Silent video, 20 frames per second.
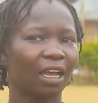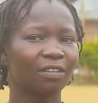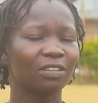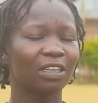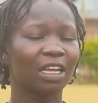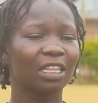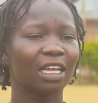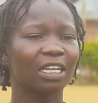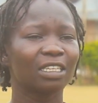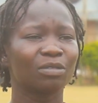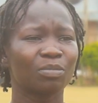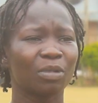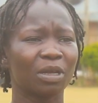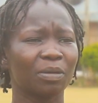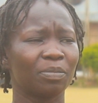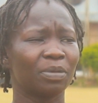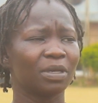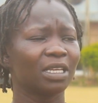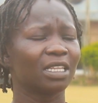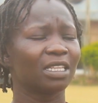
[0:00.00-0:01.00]
After that,
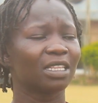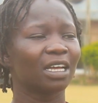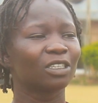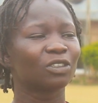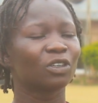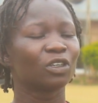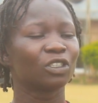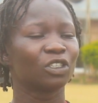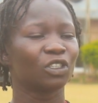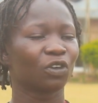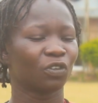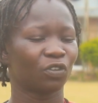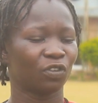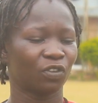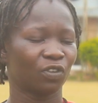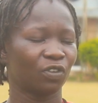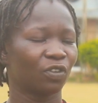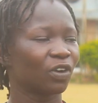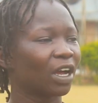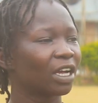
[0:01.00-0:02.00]
maybe that coach of
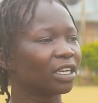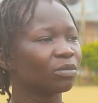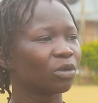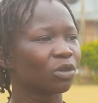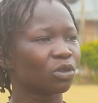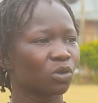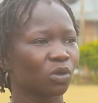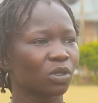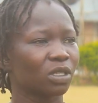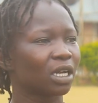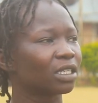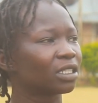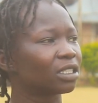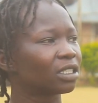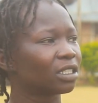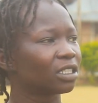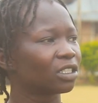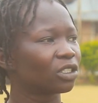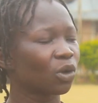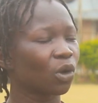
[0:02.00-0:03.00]
handball thought that
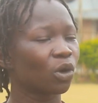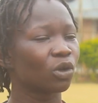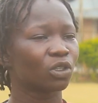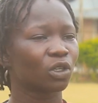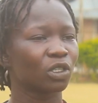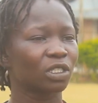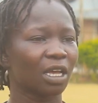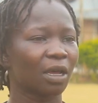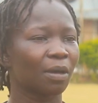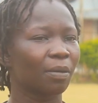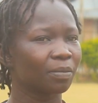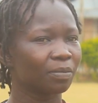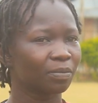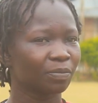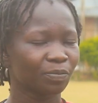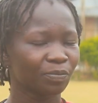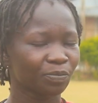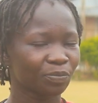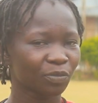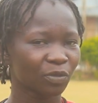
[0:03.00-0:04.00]
saw
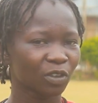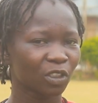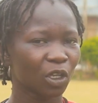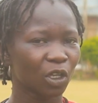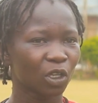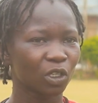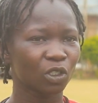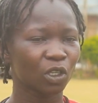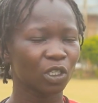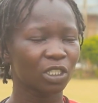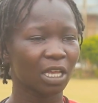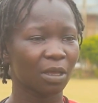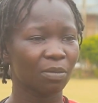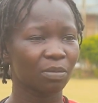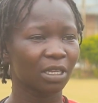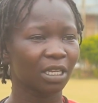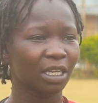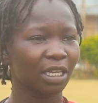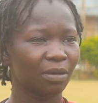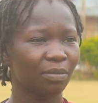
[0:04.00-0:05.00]

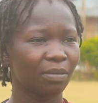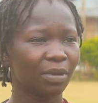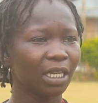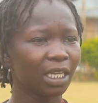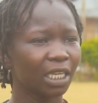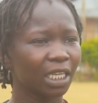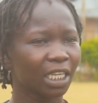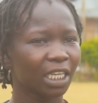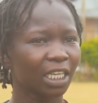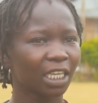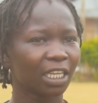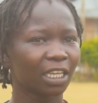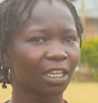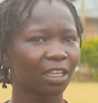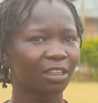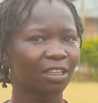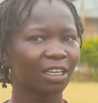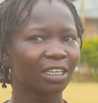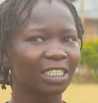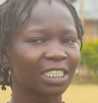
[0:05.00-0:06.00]
something in me.
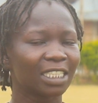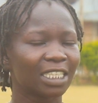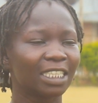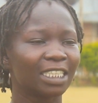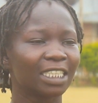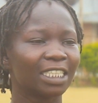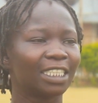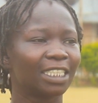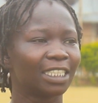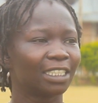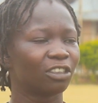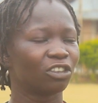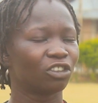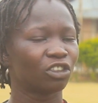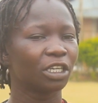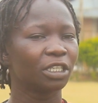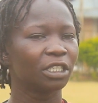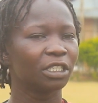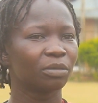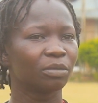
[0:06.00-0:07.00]
Then he started
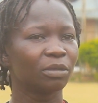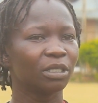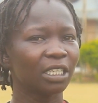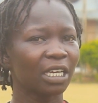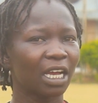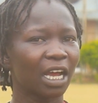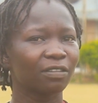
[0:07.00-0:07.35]
training me.